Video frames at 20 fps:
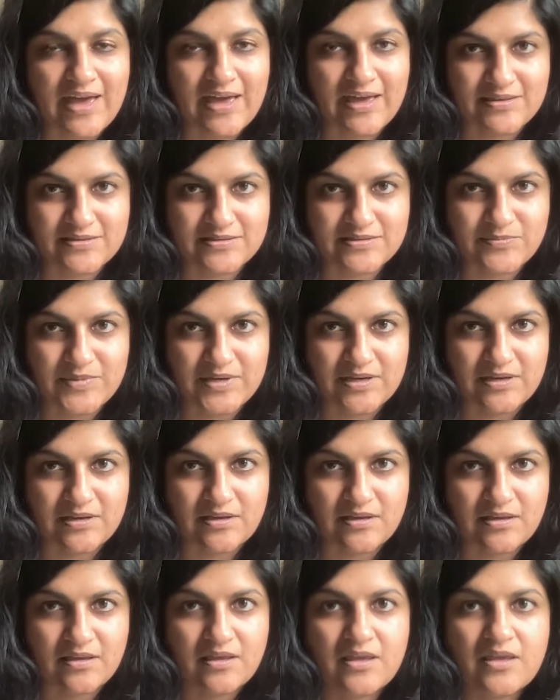
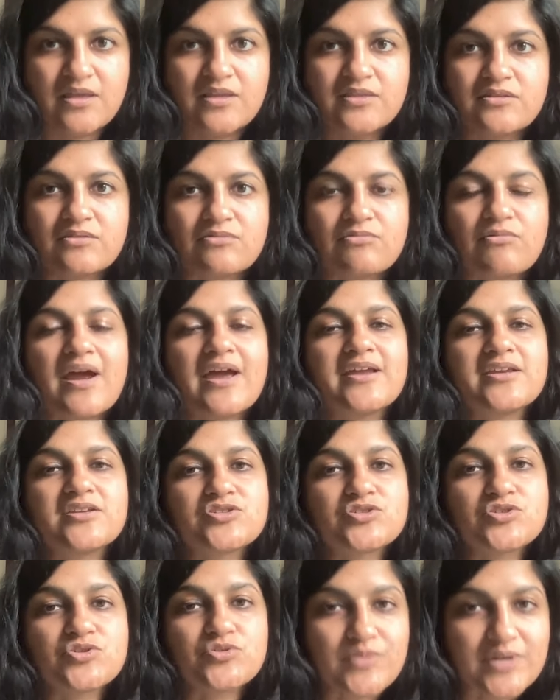asthma, the
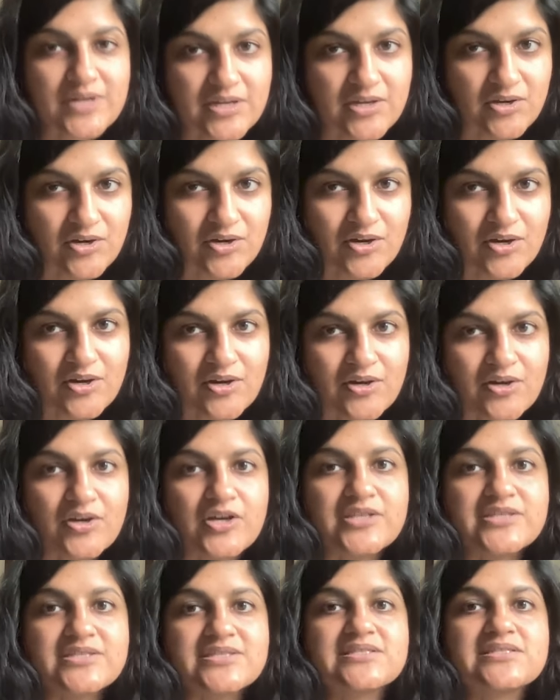right trigger
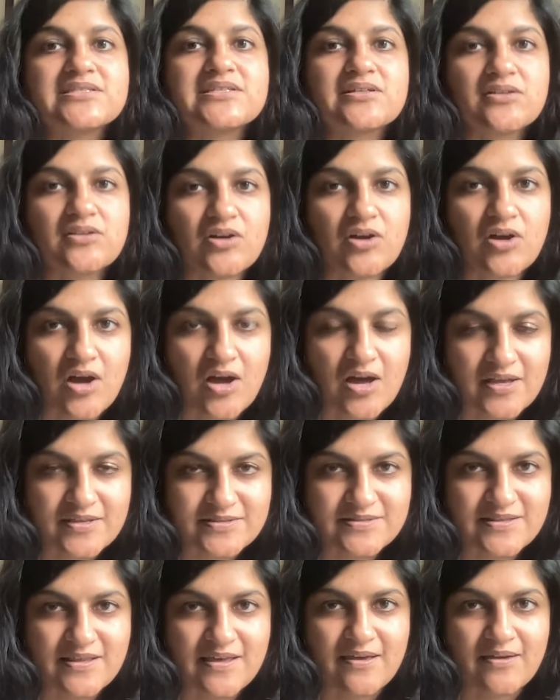could still
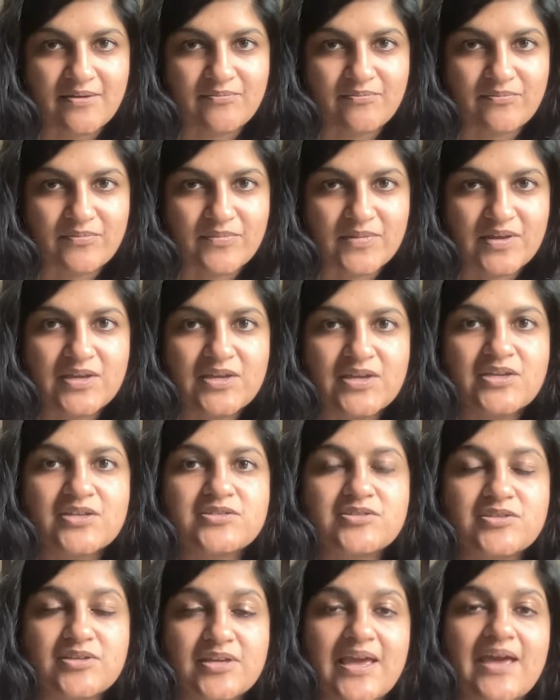cause them
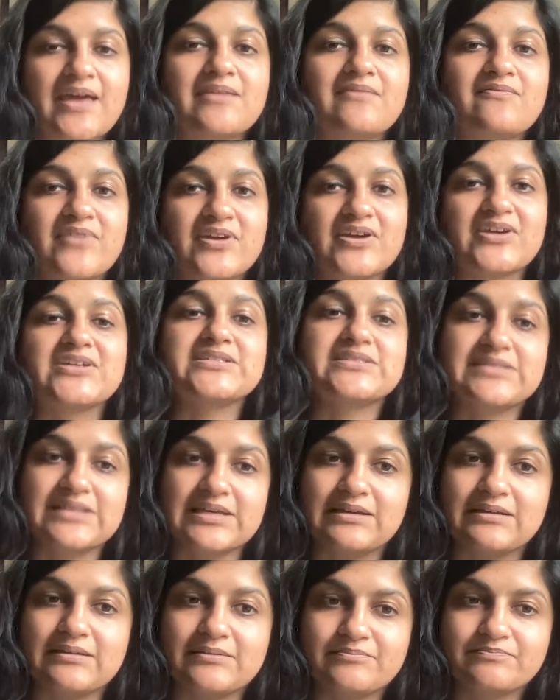to get very
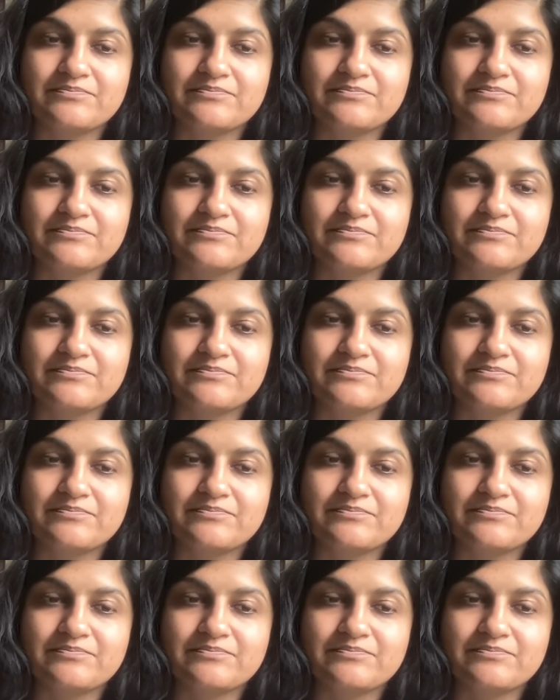sick.